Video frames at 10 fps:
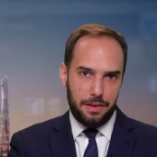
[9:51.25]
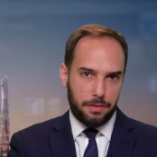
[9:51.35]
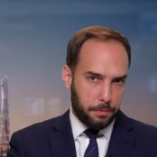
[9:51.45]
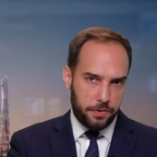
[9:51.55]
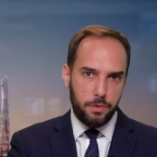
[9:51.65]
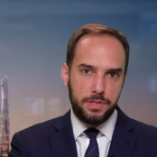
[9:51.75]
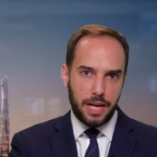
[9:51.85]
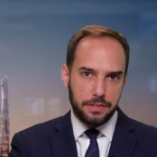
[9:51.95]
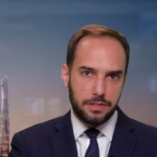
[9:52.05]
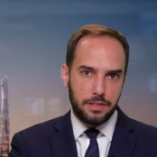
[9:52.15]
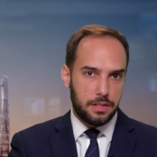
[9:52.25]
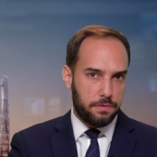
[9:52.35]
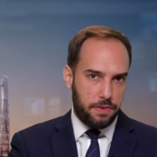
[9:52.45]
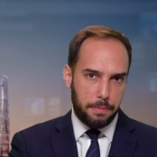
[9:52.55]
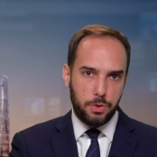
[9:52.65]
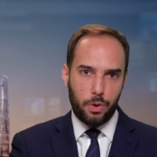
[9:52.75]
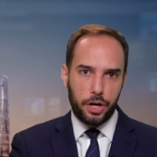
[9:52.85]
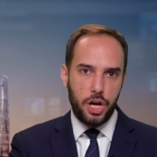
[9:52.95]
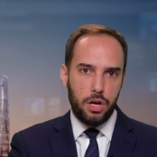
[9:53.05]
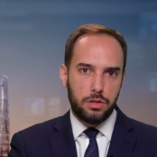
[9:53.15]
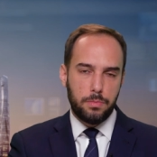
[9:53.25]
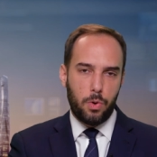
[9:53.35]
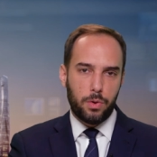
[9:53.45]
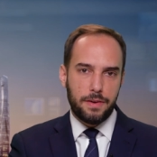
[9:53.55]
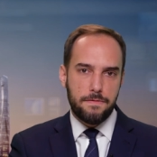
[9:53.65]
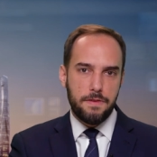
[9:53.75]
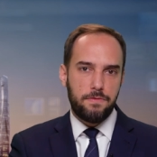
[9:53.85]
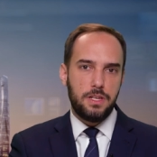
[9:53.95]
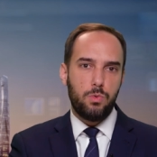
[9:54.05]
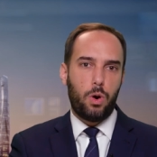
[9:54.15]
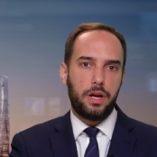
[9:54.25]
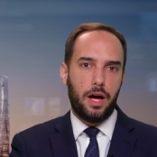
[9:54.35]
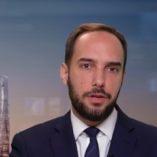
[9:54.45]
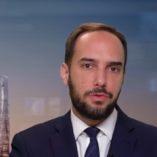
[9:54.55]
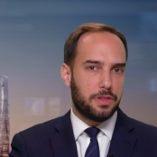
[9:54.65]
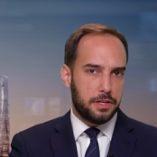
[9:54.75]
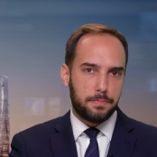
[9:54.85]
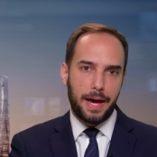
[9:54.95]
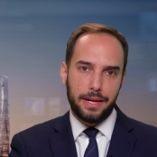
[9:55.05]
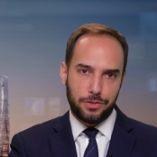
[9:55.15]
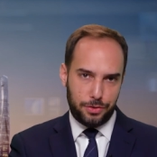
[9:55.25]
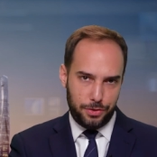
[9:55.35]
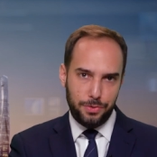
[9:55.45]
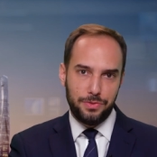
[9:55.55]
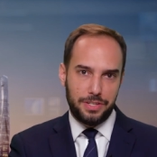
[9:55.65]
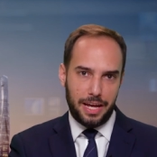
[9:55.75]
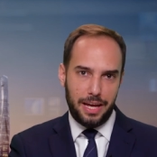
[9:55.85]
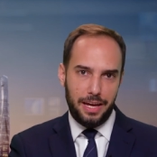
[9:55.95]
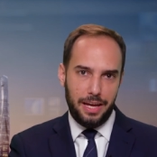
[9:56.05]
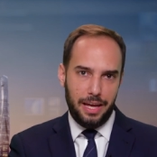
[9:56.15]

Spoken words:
from a few dozen in February to more than 5,100 this past Tuesday.